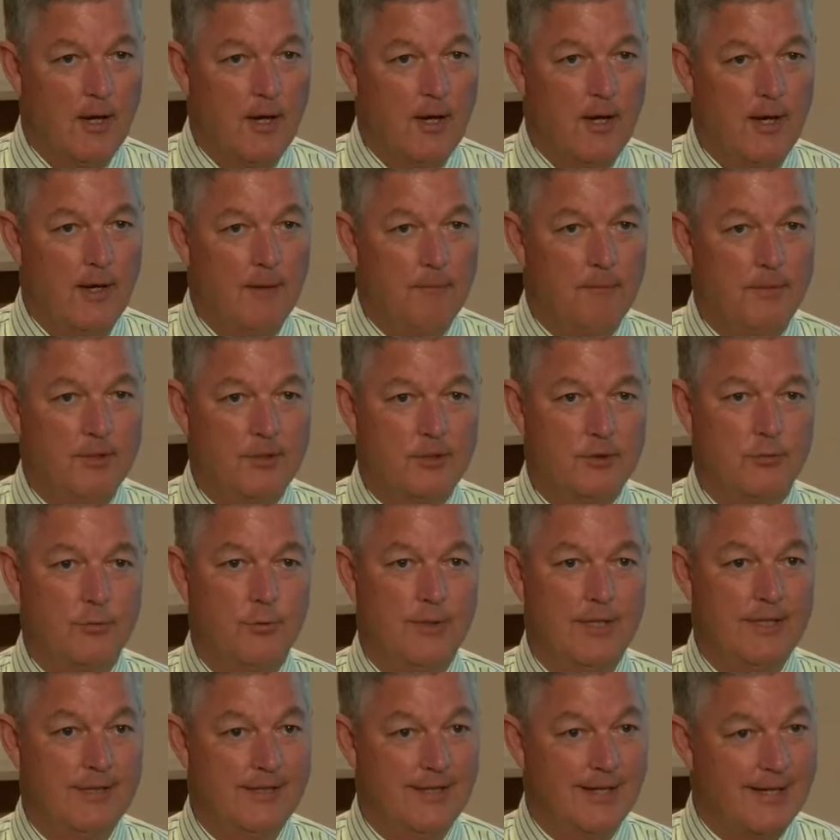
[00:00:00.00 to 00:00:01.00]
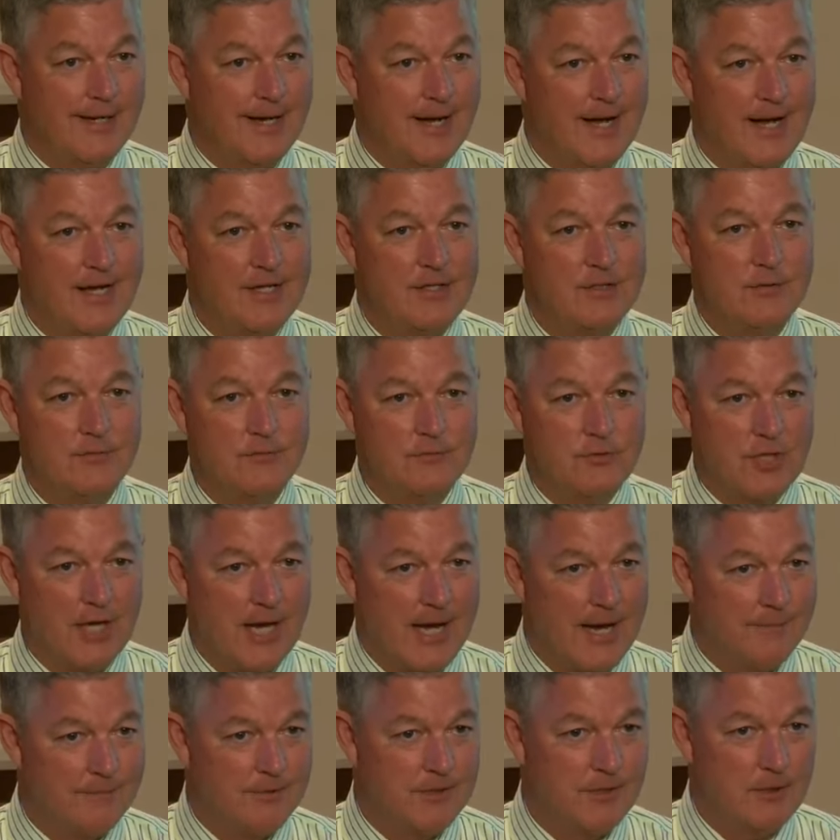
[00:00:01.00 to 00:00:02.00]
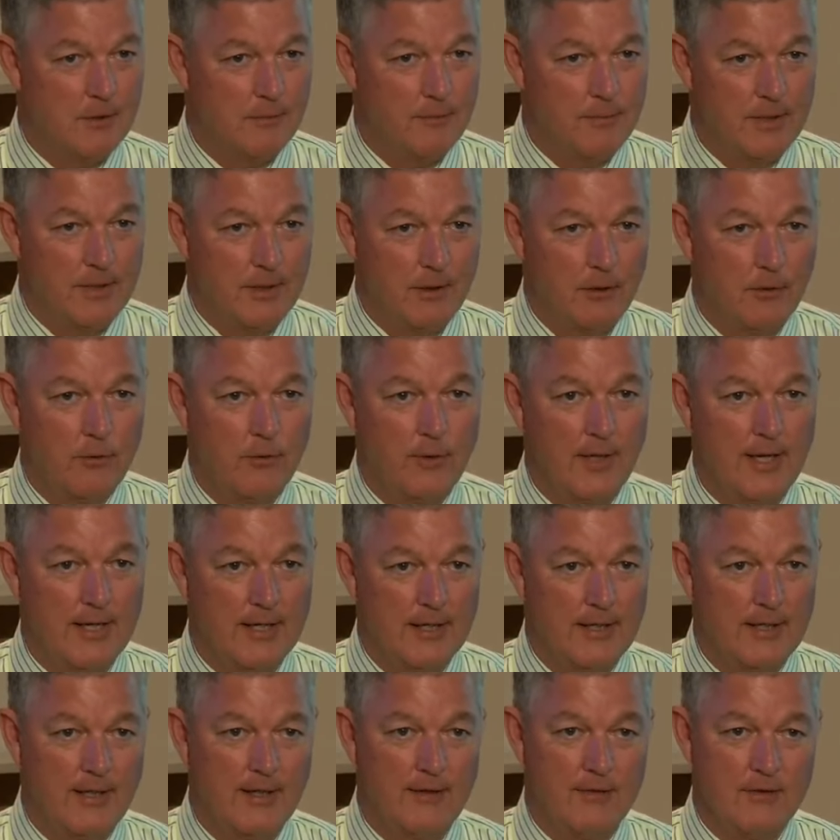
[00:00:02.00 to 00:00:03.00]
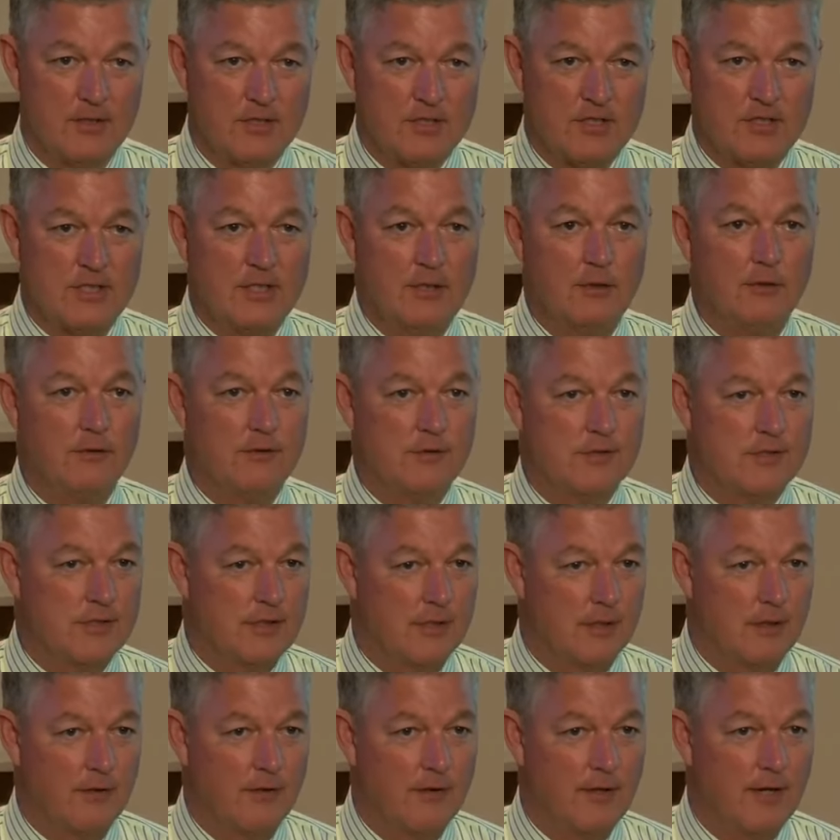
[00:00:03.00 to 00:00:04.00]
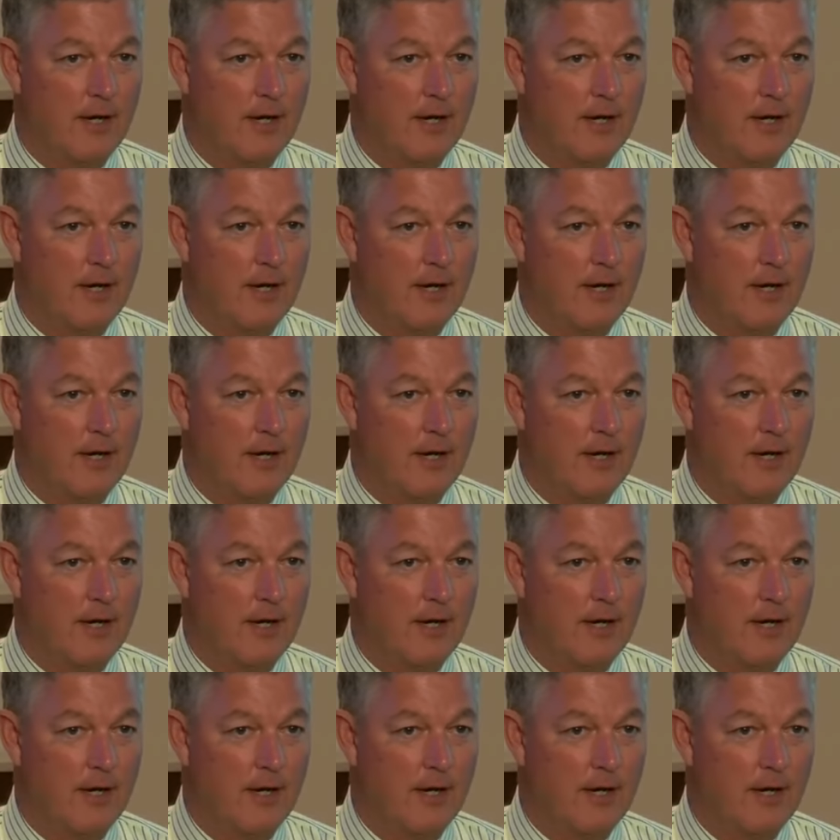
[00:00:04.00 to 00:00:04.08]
uh, between the kinds of jobs that are being created and the skills that are